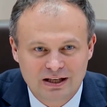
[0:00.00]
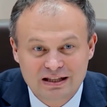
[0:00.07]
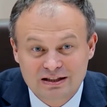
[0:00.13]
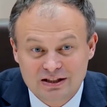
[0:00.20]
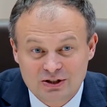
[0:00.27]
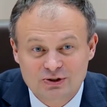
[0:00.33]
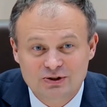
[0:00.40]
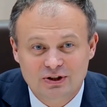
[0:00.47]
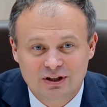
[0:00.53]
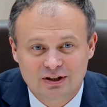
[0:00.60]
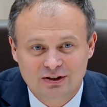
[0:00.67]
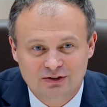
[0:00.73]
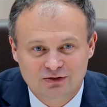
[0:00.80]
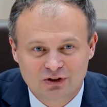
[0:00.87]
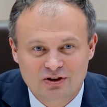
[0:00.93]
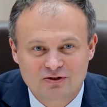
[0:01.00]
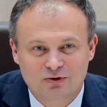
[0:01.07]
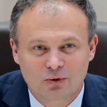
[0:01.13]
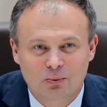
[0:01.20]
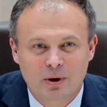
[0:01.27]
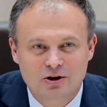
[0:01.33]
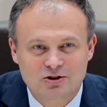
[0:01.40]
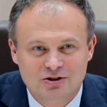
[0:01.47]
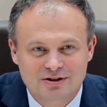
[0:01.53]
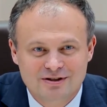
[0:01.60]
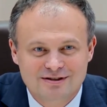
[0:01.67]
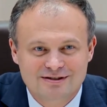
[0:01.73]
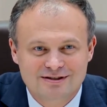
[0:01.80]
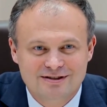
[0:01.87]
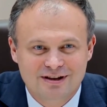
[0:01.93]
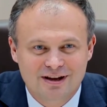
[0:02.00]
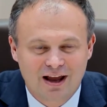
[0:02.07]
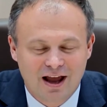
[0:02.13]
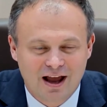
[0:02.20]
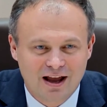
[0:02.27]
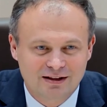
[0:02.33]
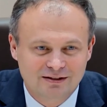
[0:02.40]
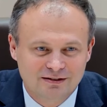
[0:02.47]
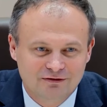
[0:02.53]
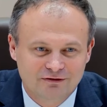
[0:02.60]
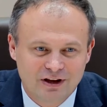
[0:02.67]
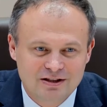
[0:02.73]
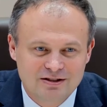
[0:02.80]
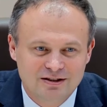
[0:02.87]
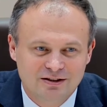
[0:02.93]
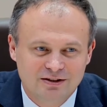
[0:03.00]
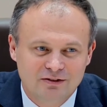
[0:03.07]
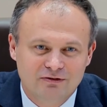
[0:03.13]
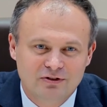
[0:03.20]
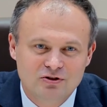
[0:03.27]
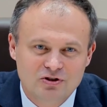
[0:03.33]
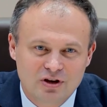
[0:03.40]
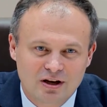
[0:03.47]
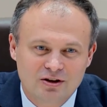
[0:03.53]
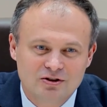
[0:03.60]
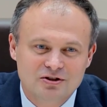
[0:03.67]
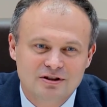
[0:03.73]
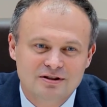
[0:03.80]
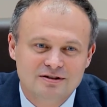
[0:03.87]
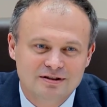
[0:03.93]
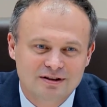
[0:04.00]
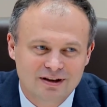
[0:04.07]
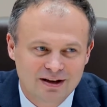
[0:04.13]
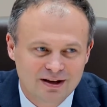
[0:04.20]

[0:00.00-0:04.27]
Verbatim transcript: interesting transformations and facing different challenges,